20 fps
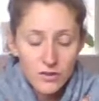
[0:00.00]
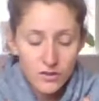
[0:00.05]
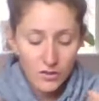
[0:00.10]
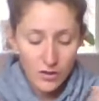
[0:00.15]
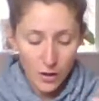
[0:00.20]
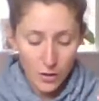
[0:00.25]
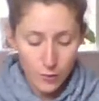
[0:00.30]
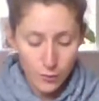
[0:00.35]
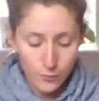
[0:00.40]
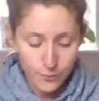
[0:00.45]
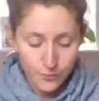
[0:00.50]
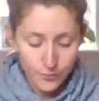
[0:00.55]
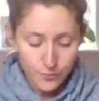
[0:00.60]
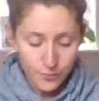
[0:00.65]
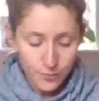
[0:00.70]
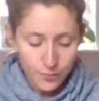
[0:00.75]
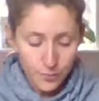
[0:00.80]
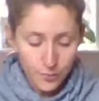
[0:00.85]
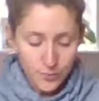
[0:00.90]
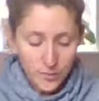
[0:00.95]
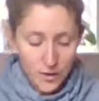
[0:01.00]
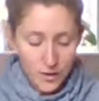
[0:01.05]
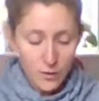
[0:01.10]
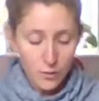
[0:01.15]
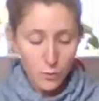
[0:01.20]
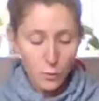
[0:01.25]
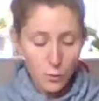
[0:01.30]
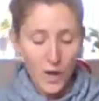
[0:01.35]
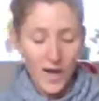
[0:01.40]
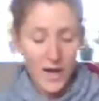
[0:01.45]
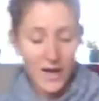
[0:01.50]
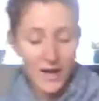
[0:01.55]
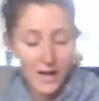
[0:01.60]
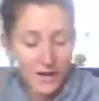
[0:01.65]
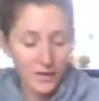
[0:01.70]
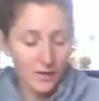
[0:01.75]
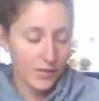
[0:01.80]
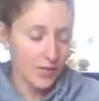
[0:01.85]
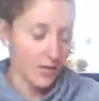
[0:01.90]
So where